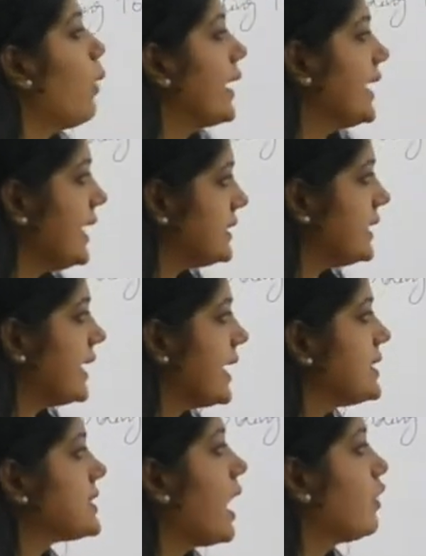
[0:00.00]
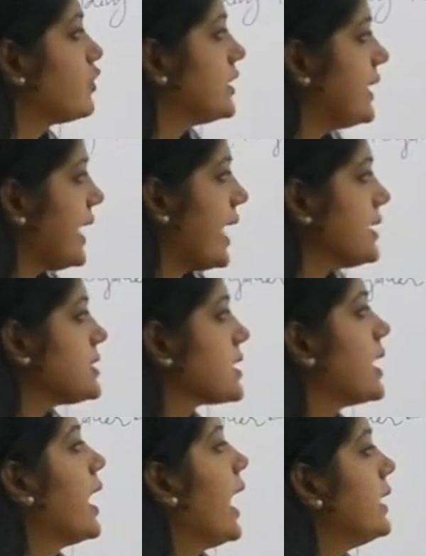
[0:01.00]
180 days after the arrest
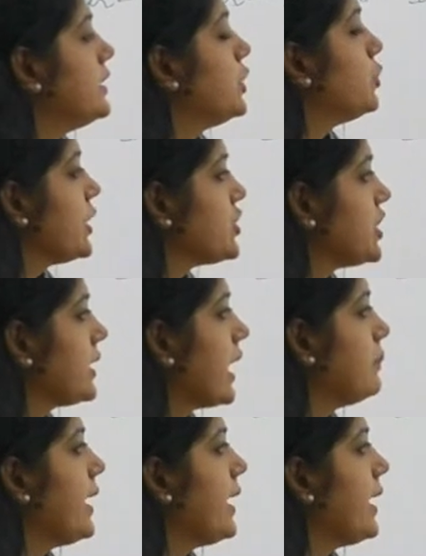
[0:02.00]
and the duration can